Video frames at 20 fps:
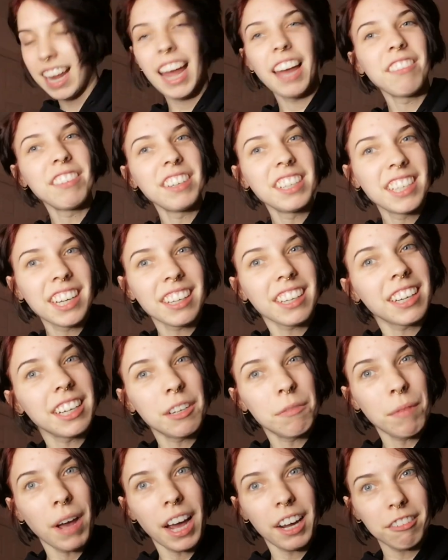haven't done any
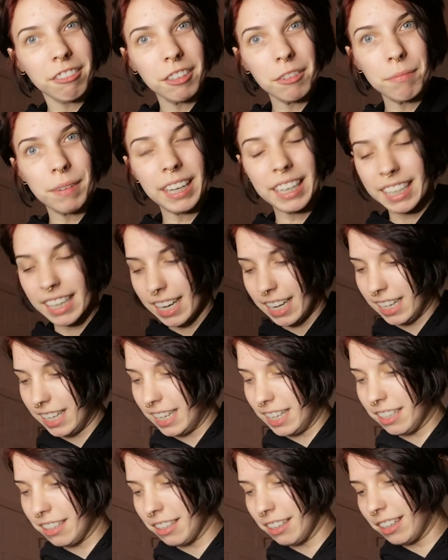macrame yet
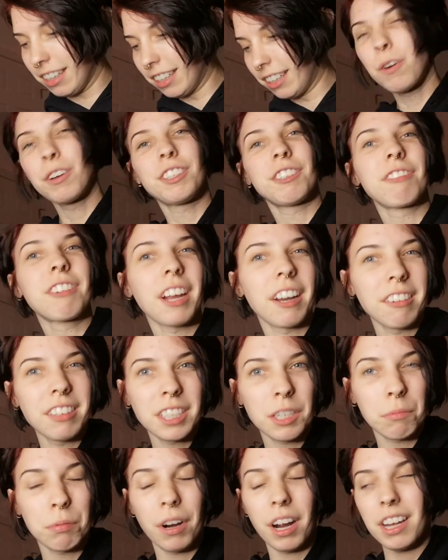either, which I'm kind of
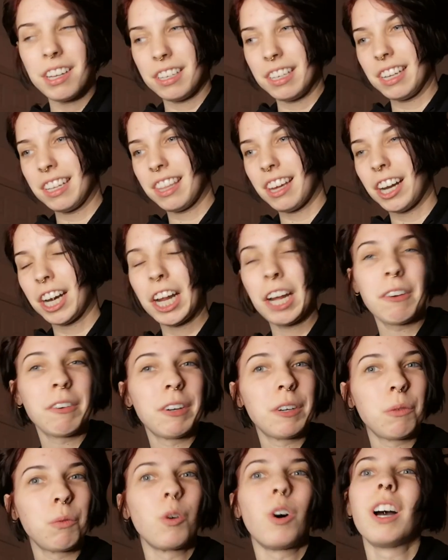surprised. I thought I
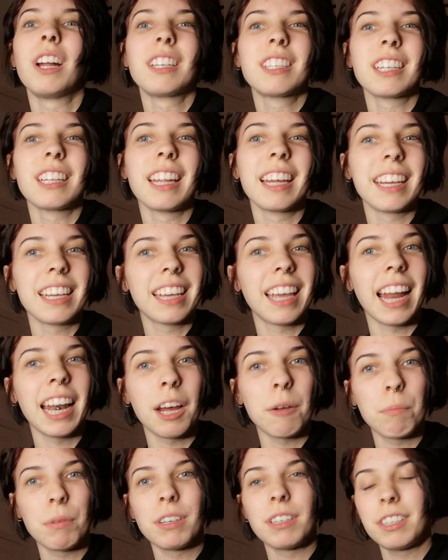would want to like get
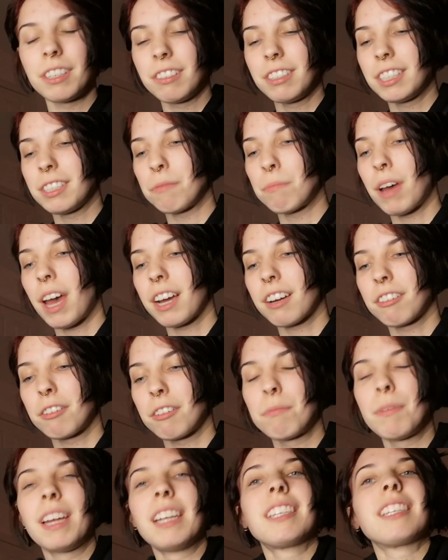up and do some
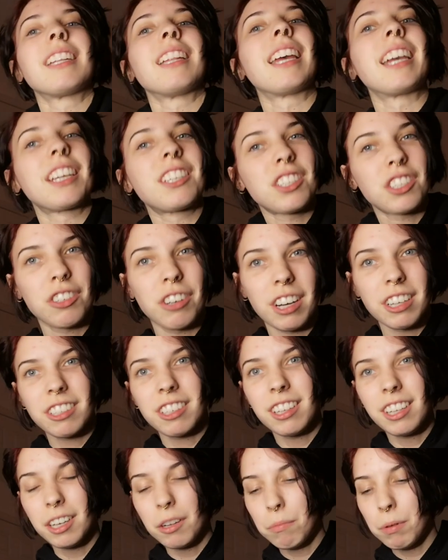macrame to like stretch a
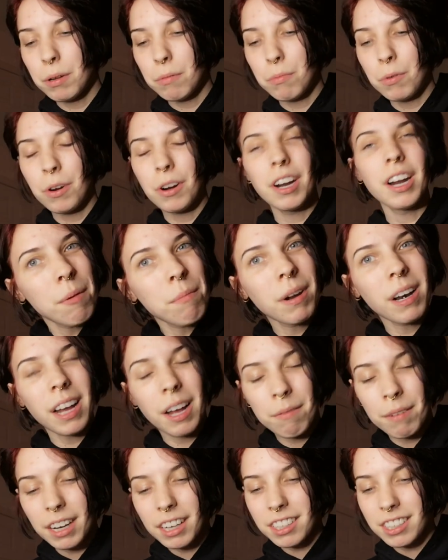little bit more, but I'm
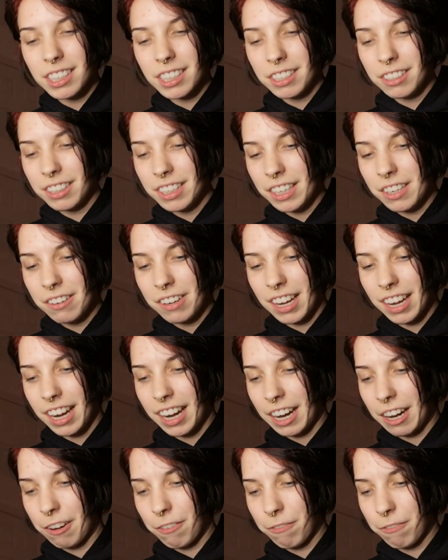actually doing okay.